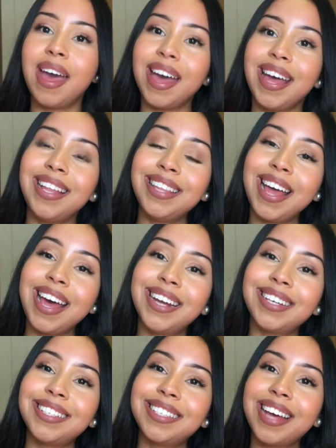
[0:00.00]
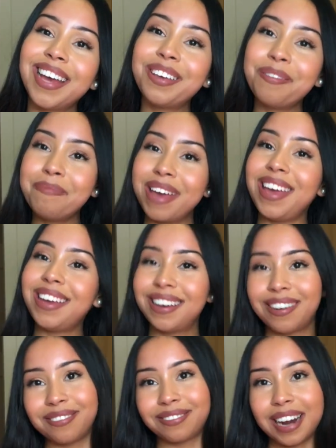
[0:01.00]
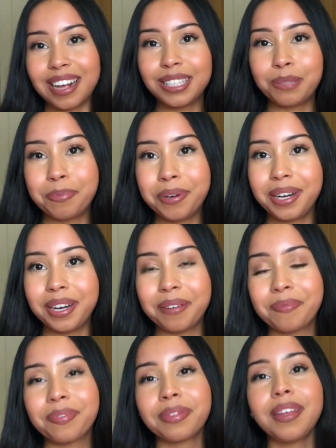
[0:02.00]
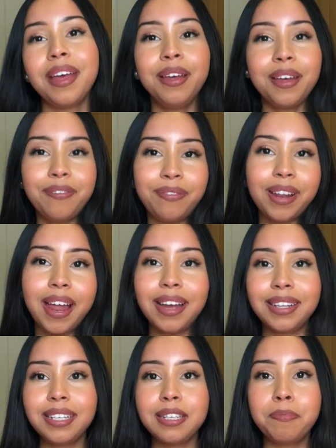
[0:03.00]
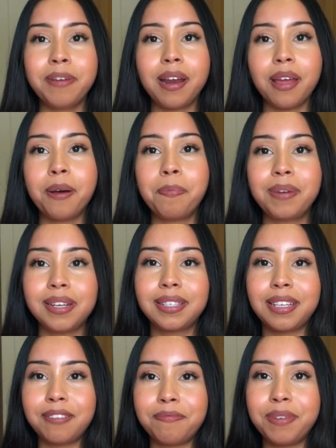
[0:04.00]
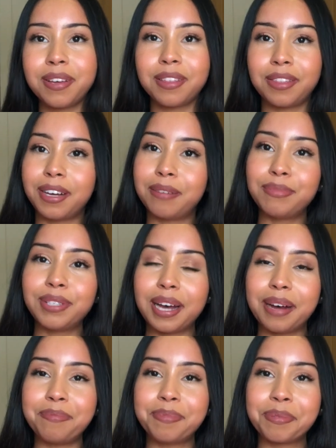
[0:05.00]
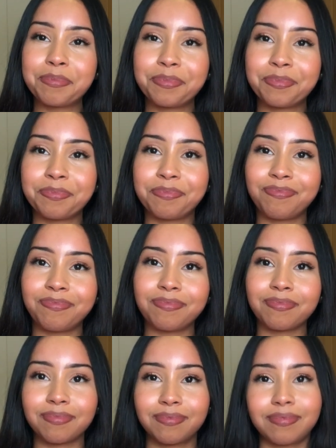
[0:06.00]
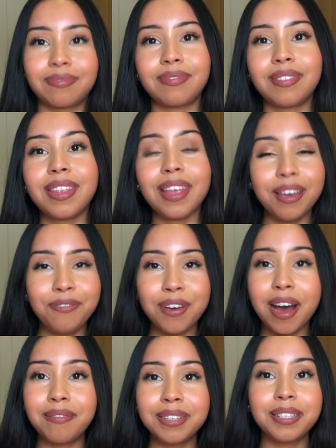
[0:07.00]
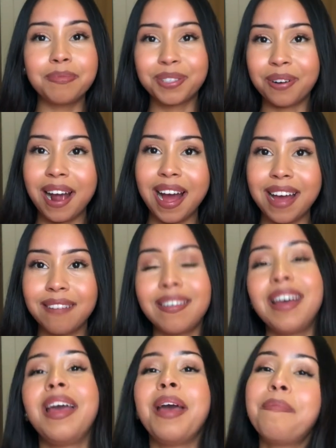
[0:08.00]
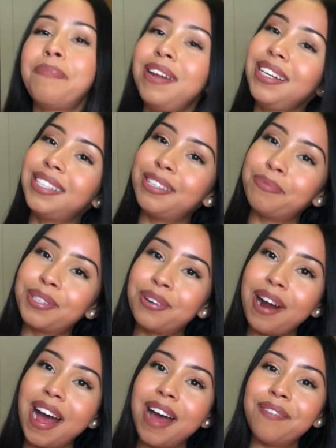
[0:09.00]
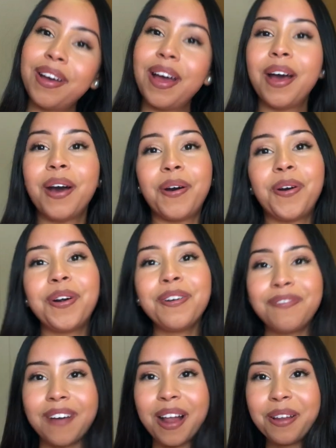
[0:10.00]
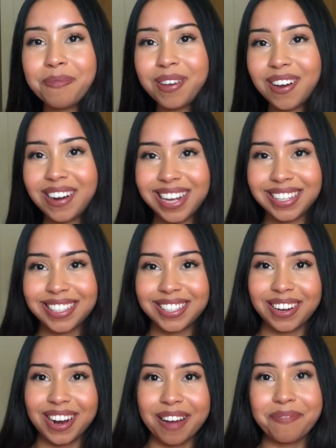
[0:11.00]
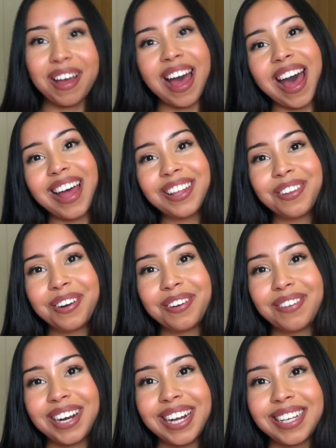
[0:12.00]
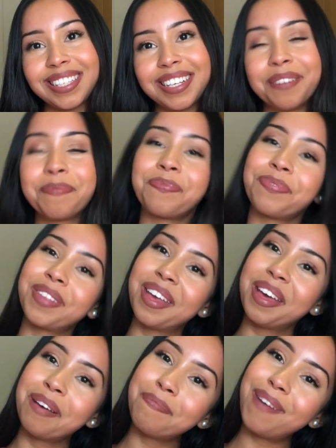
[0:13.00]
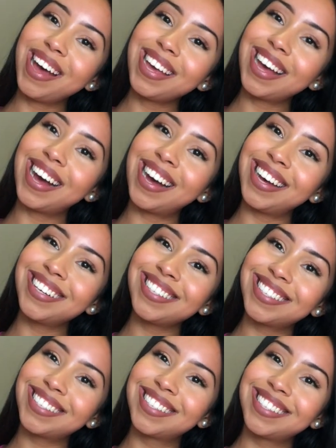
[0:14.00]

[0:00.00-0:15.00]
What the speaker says: And that is how you make rice pudding. If you like this video, please give me a thumbs up. If you haven't subscribed, please subscribe or follow me on Instagram at Vanessa. Bye guys.